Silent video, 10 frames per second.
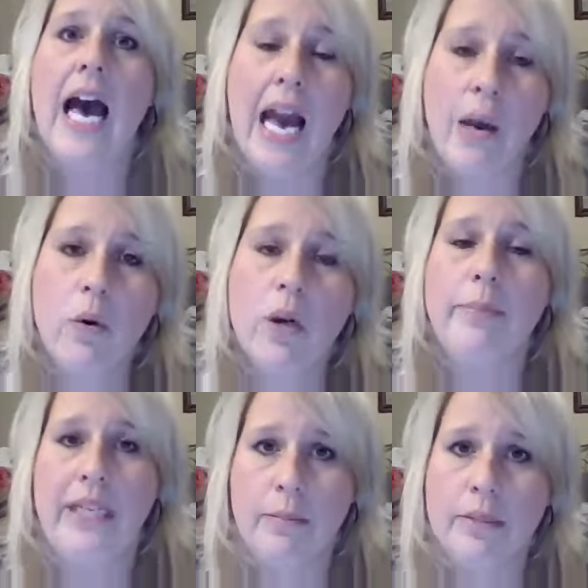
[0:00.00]
I want to
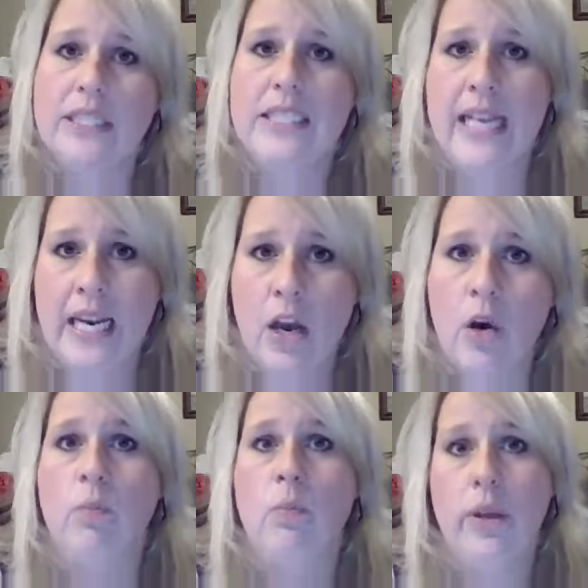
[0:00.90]
be able to stay
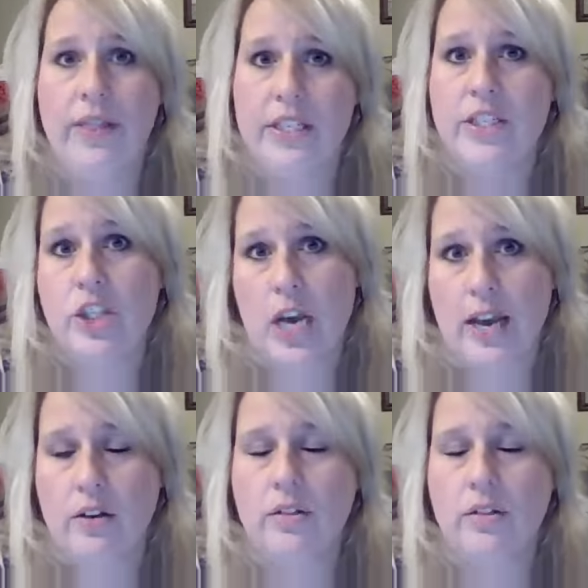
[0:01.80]
home with this child.